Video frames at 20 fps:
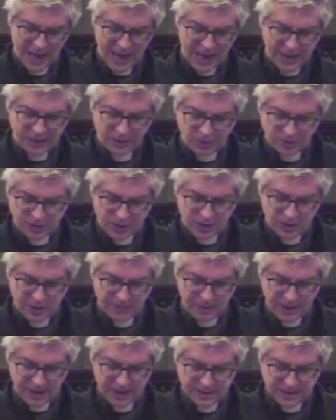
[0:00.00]
and not only
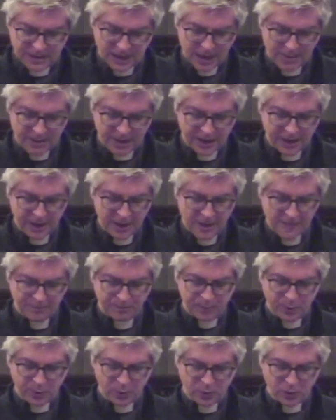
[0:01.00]
by his coming,
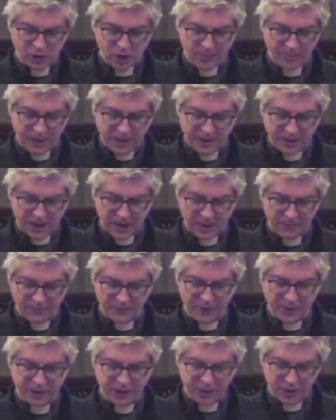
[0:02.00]
but also by the
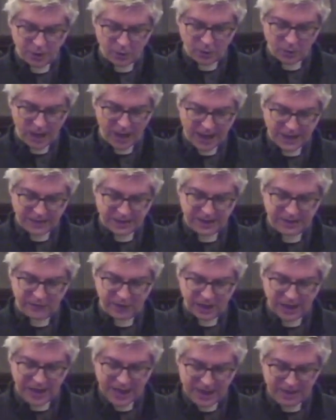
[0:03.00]
comfort you had
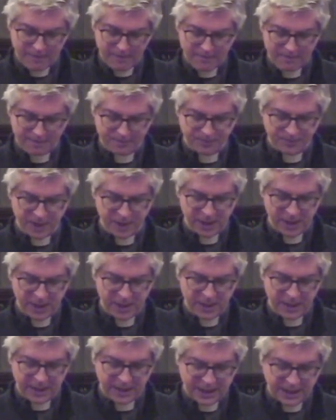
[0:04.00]
given him.
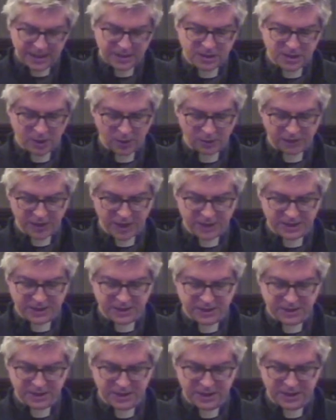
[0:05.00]
He told
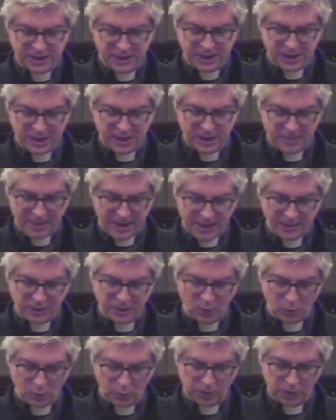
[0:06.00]
us about
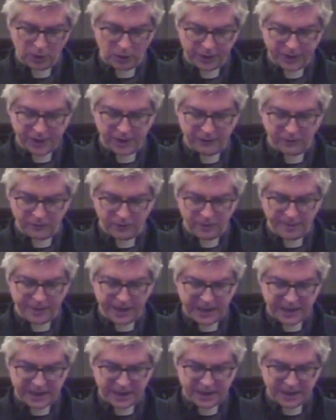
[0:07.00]
your longing for
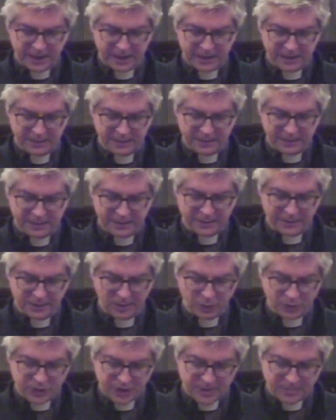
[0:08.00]
me,
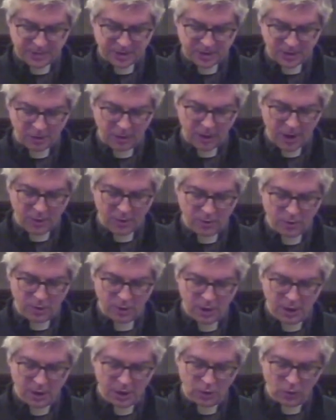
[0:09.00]
your deep sorrow,
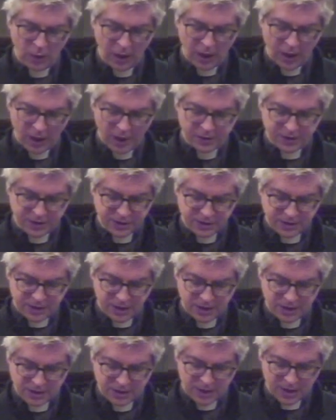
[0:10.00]
your ardent
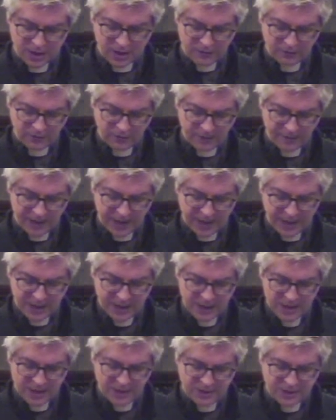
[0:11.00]
concern for me,
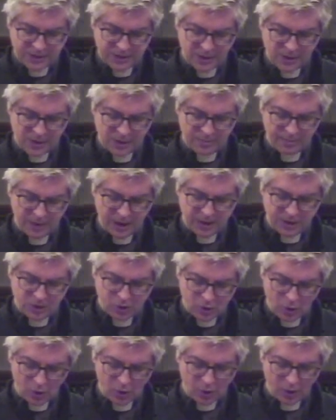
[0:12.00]
so that my
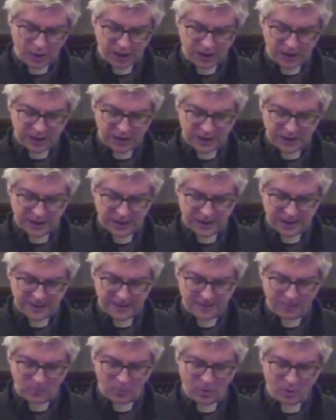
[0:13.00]
joy
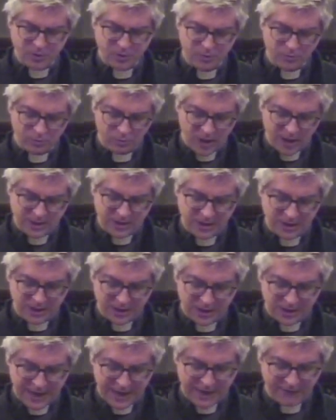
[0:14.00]
was greater
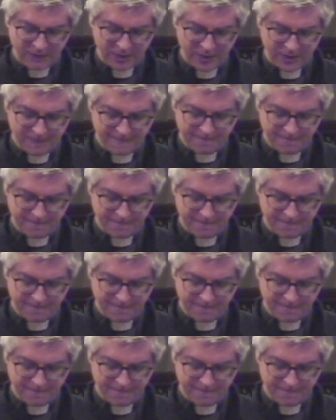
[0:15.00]
than ever.